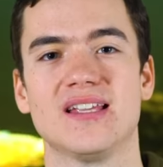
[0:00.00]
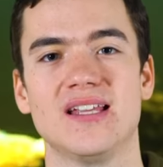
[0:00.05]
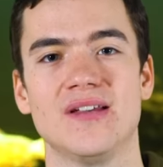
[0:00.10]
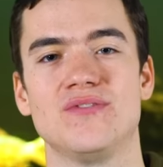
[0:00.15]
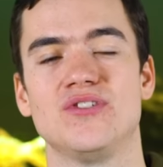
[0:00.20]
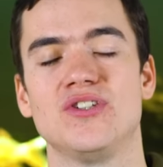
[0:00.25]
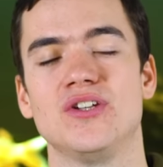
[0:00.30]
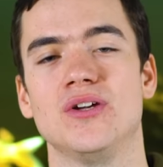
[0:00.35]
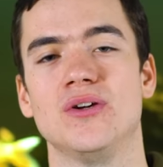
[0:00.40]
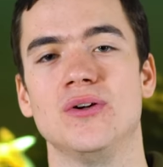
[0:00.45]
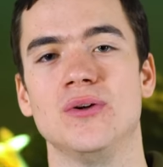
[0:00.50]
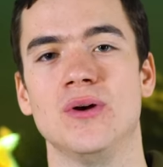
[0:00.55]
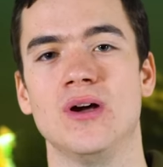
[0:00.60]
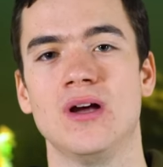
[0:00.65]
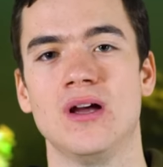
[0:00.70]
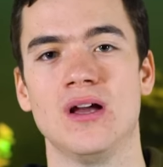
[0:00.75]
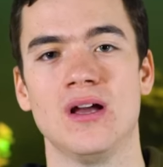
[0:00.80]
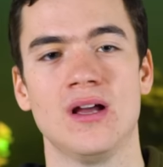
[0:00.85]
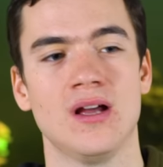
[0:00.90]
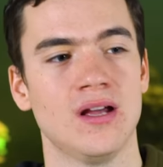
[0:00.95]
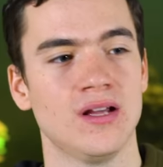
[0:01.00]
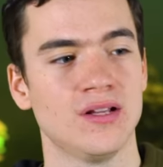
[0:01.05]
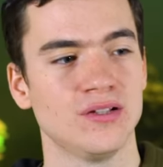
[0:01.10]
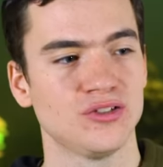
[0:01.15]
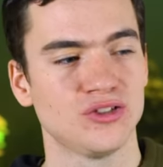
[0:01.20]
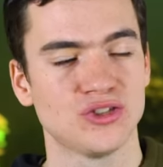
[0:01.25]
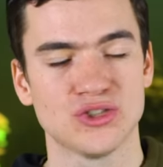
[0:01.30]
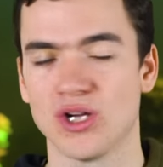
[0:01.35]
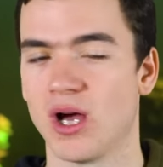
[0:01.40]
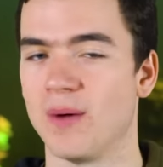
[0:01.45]
gives you
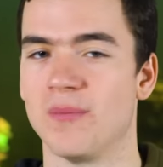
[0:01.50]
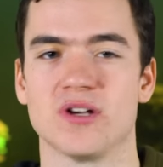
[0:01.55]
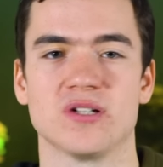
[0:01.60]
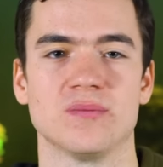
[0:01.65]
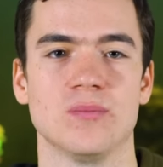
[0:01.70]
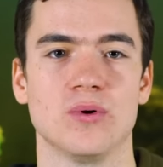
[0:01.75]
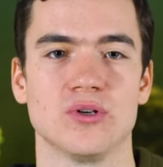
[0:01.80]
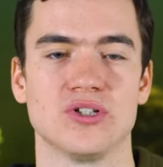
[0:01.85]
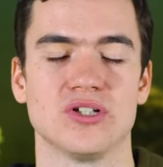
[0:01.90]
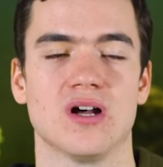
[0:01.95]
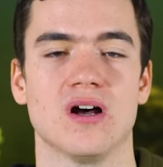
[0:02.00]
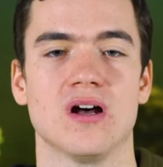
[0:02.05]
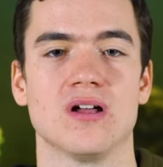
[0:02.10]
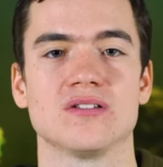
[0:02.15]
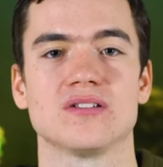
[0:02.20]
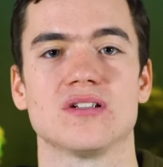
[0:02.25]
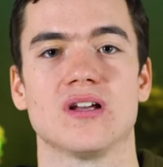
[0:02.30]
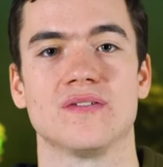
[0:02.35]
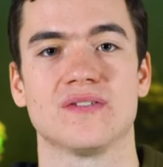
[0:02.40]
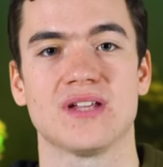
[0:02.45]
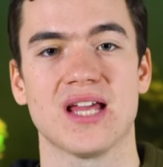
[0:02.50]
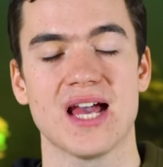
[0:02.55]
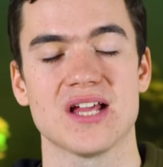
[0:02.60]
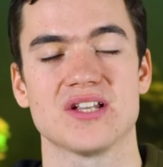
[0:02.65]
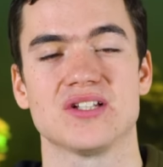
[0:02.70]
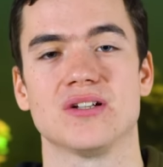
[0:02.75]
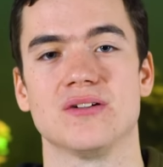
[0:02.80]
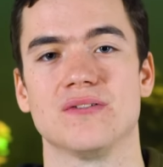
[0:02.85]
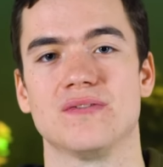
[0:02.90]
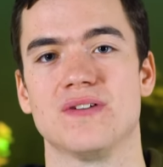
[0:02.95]
so much more chance of
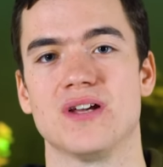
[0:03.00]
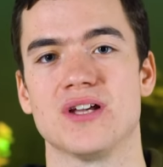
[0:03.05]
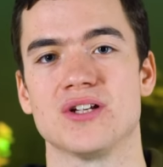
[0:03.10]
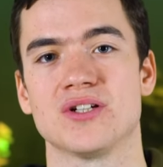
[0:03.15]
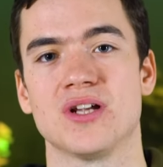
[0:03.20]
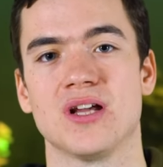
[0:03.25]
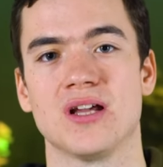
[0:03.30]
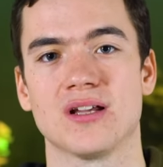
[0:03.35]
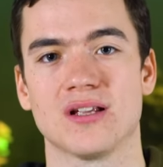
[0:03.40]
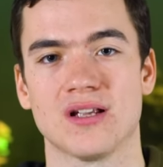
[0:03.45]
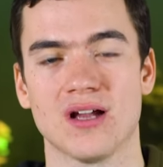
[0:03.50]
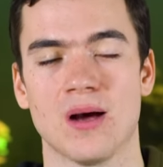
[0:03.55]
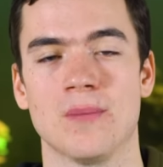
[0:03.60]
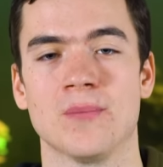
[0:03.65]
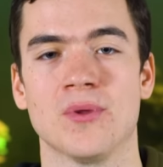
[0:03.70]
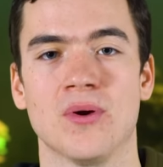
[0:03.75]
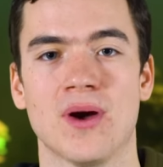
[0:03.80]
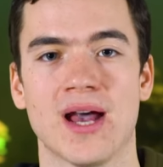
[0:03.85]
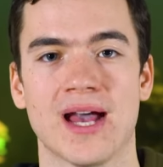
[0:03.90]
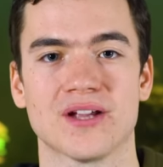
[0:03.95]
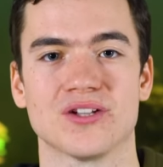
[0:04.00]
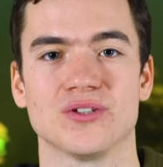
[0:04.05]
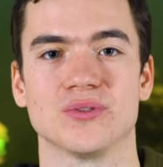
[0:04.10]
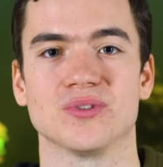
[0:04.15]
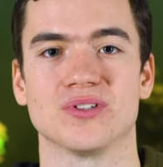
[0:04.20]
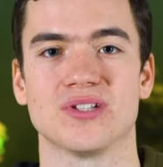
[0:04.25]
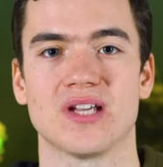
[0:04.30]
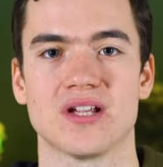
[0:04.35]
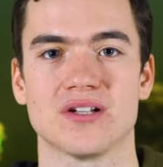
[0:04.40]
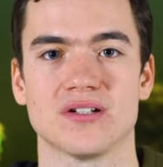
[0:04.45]
catching a fish come your
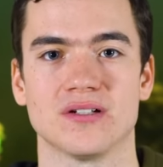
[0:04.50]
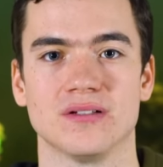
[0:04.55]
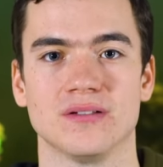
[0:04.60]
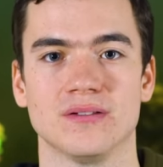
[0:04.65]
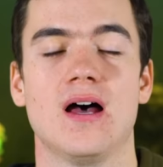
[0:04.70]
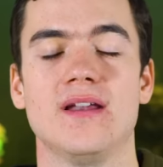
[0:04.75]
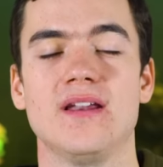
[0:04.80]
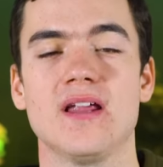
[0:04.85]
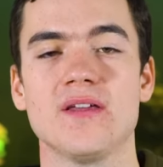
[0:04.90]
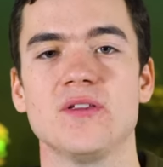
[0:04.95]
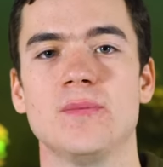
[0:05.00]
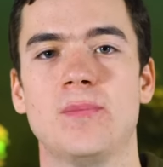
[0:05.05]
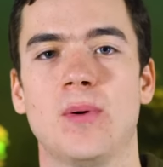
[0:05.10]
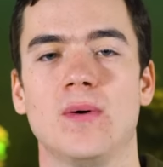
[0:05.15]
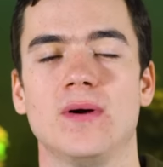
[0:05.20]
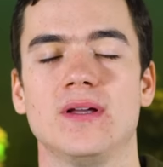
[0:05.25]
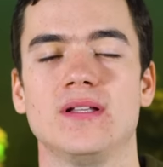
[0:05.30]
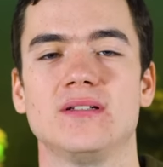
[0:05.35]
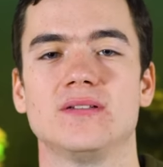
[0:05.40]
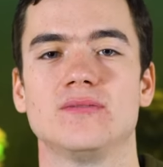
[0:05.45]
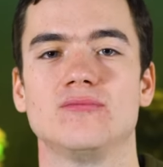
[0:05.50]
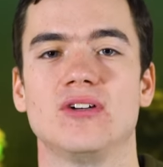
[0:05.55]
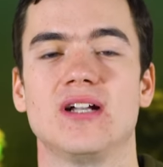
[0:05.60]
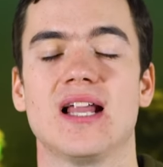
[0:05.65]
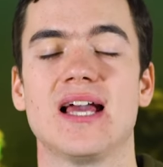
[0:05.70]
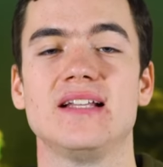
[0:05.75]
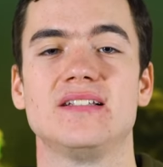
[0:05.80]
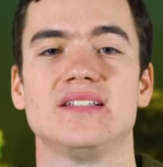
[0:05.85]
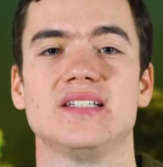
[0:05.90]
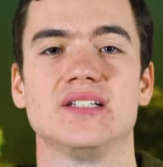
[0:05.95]
actual session. Another point
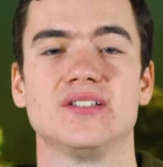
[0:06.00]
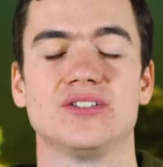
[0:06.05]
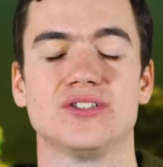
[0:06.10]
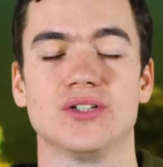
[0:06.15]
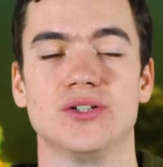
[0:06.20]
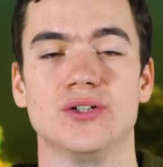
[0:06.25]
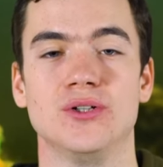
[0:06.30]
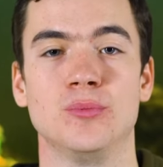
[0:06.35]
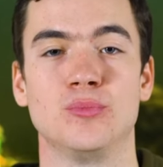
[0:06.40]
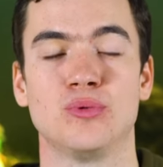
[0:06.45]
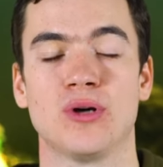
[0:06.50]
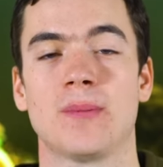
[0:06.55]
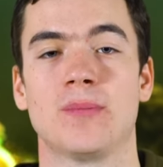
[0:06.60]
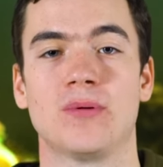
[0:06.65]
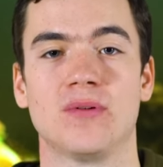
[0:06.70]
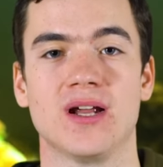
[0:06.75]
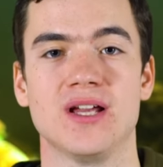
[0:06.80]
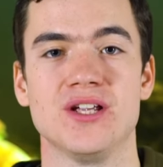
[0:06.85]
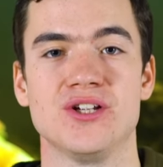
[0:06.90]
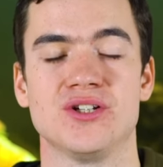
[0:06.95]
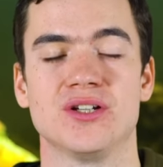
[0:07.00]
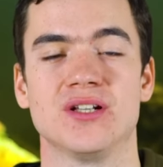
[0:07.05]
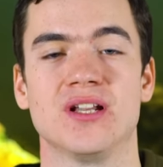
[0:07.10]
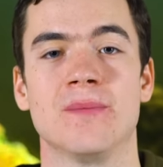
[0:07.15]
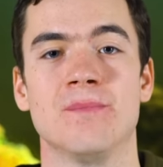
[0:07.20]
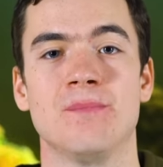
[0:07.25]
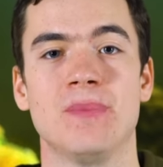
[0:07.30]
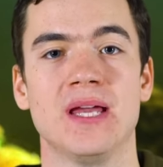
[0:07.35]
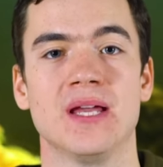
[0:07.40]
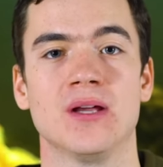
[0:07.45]
related to preparation
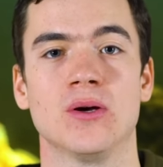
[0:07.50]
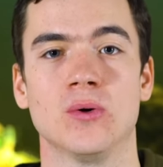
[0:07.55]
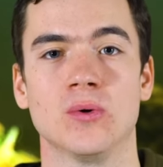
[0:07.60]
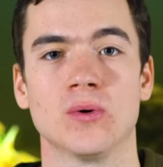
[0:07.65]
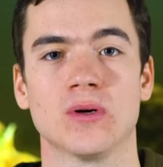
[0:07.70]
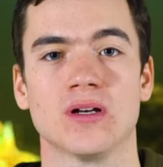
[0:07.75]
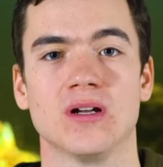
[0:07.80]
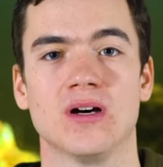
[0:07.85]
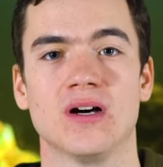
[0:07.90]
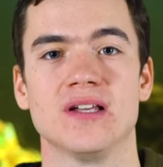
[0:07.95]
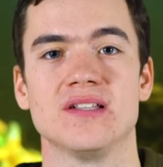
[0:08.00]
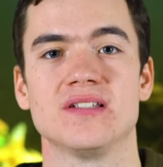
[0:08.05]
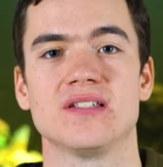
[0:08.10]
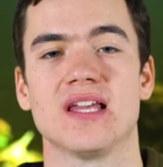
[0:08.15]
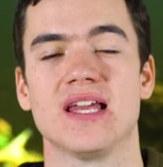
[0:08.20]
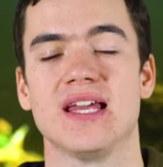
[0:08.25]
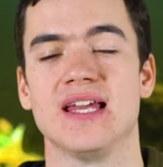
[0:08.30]
and being organized